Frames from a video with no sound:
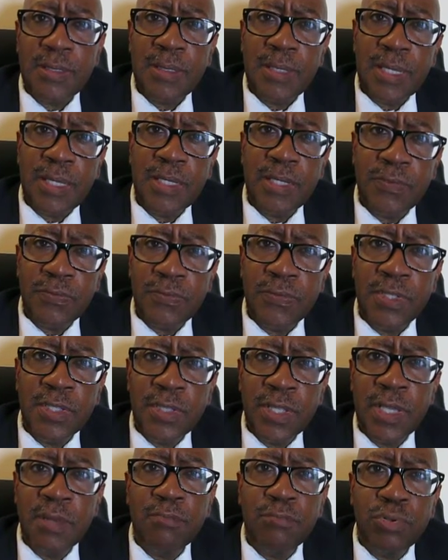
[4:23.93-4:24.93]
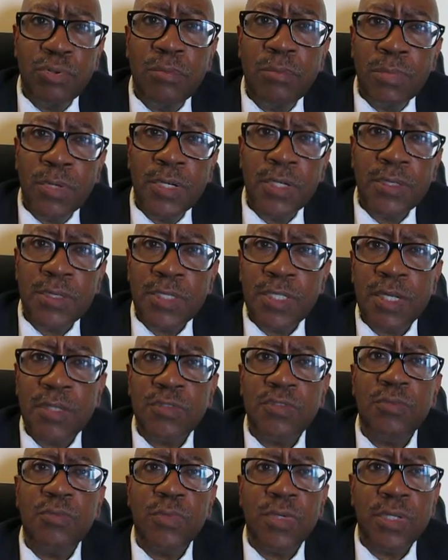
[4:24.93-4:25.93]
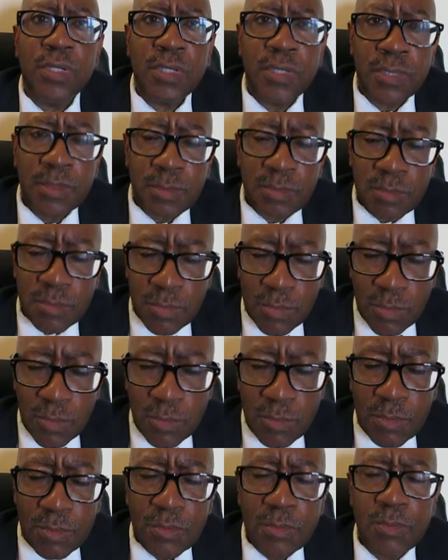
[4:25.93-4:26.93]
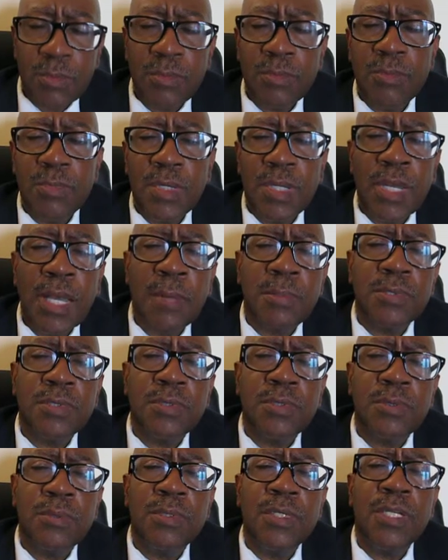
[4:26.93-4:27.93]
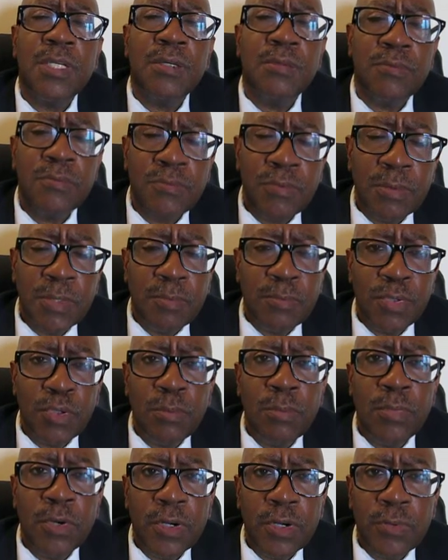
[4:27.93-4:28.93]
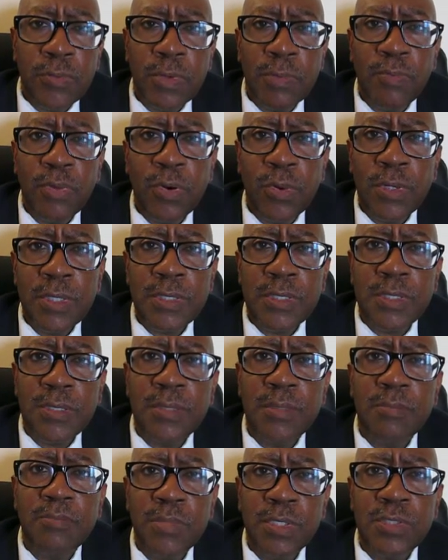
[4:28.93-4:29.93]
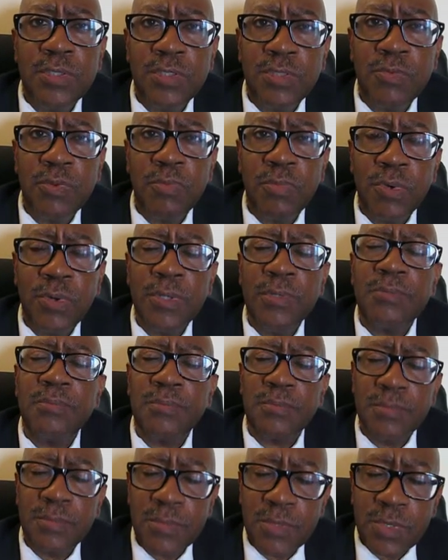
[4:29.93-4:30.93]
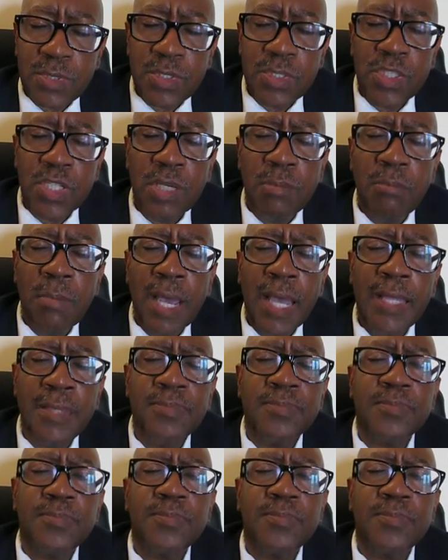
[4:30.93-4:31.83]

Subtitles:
And if the name Bloomberg sounds familiar, absolutely, from the Bloomberg report, business report, same man.